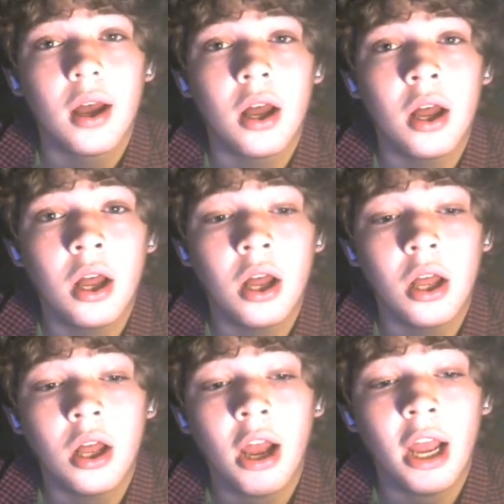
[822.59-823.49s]

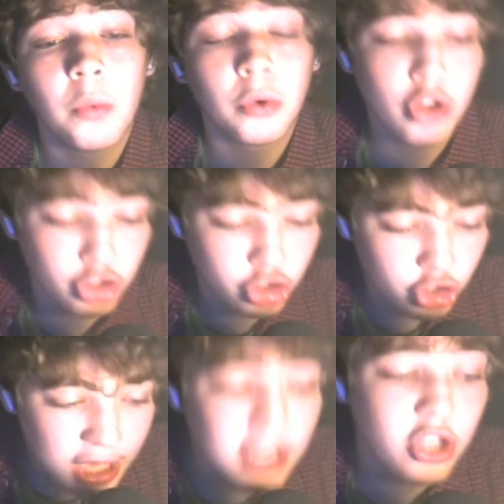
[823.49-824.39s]
I will
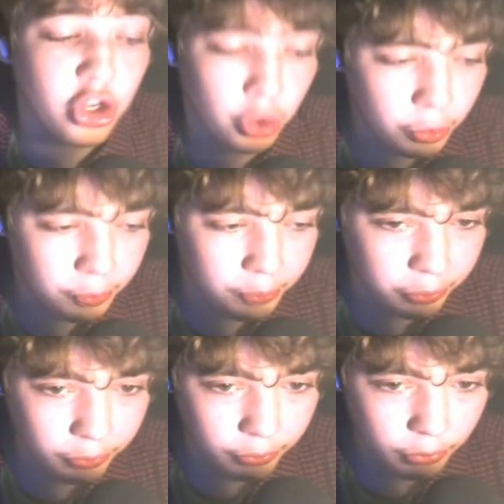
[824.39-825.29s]
see you
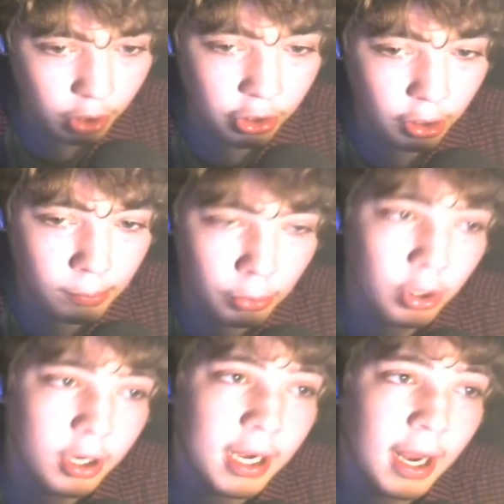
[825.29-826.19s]
the
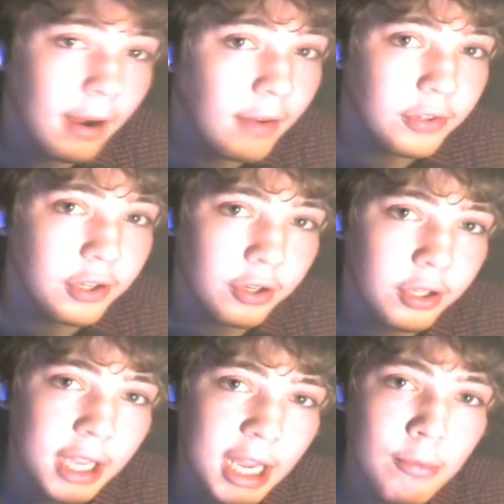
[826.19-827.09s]
morning after the
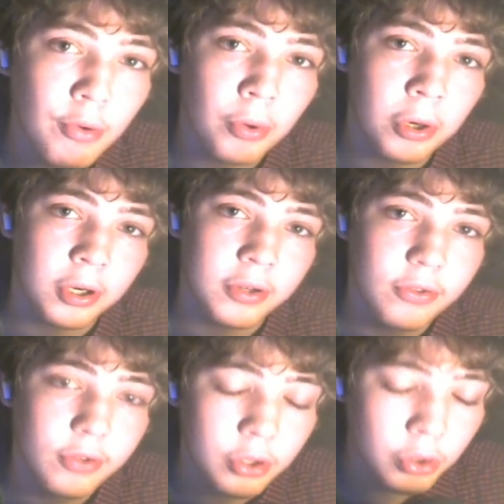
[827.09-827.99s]
Game Awards.
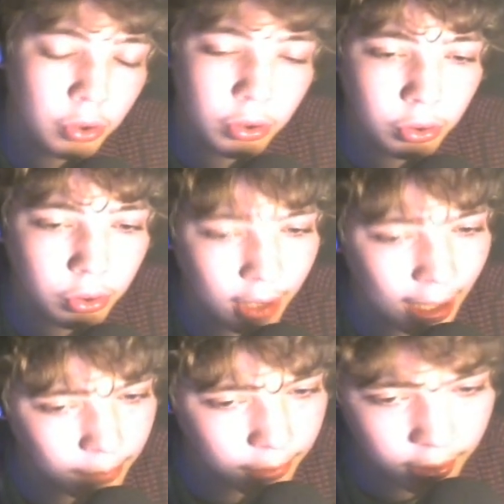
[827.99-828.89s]
Ooh,
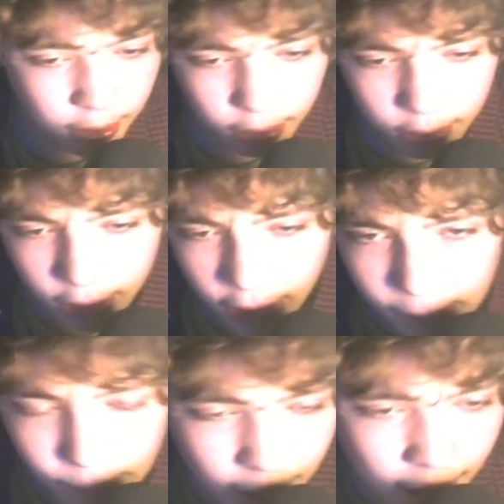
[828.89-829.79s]
epic. Okay,
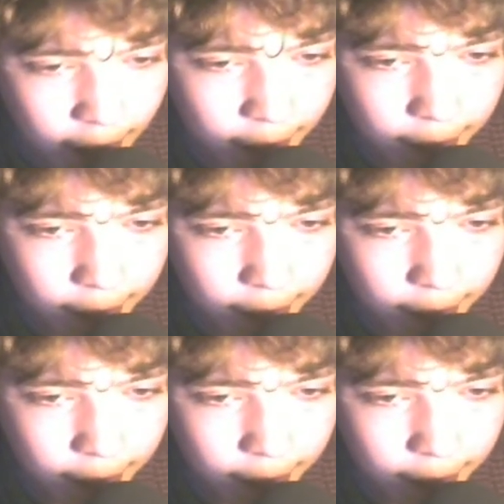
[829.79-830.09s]
bye.